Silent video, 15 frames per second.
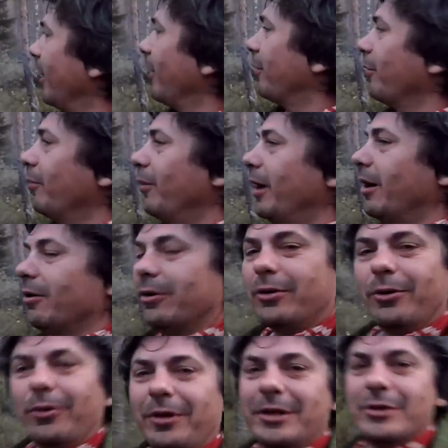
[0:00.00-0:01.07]
thought, wow, look at
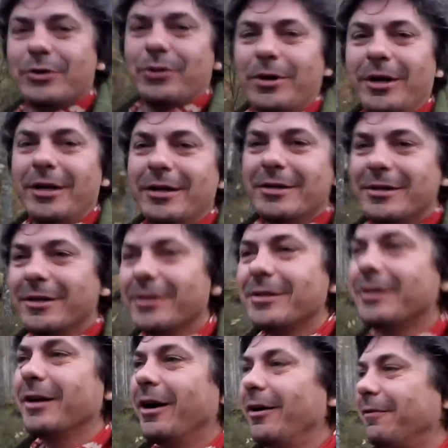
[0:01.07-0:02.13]
all these trees and
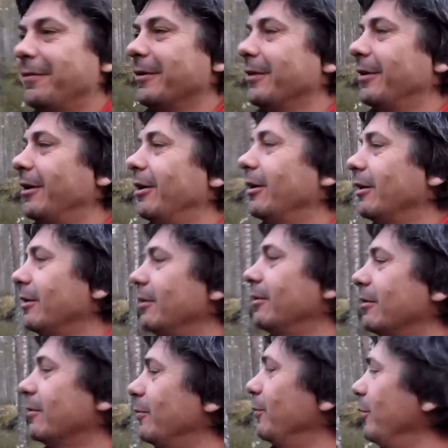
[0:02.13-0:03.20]
stuff, and
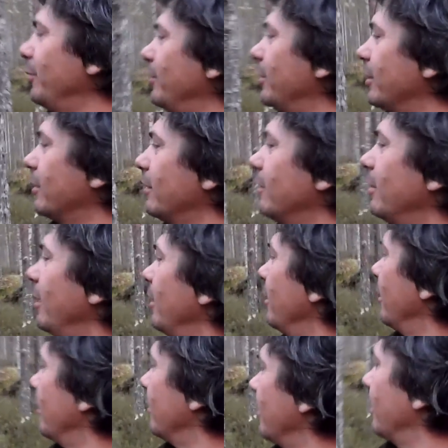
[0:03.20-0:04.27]
look, wood, and
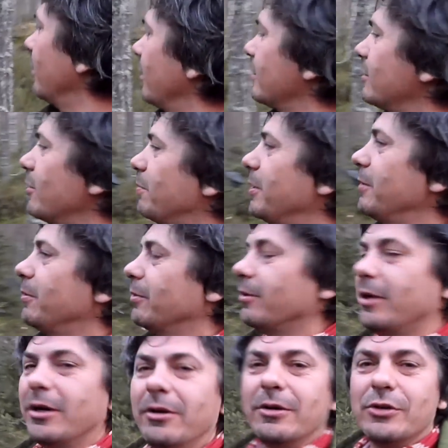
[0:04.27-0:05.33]
there's no people
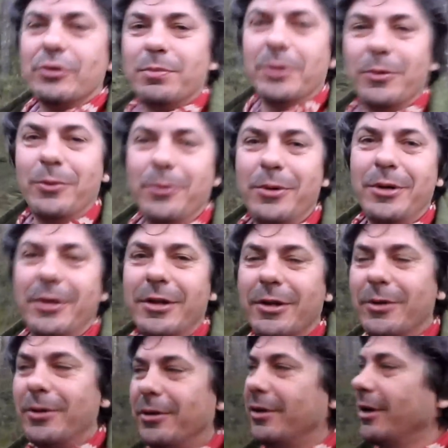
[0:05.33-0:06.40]
around. It should be really
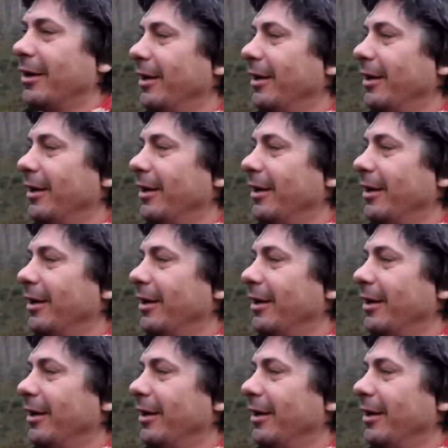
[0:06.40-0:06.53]
good.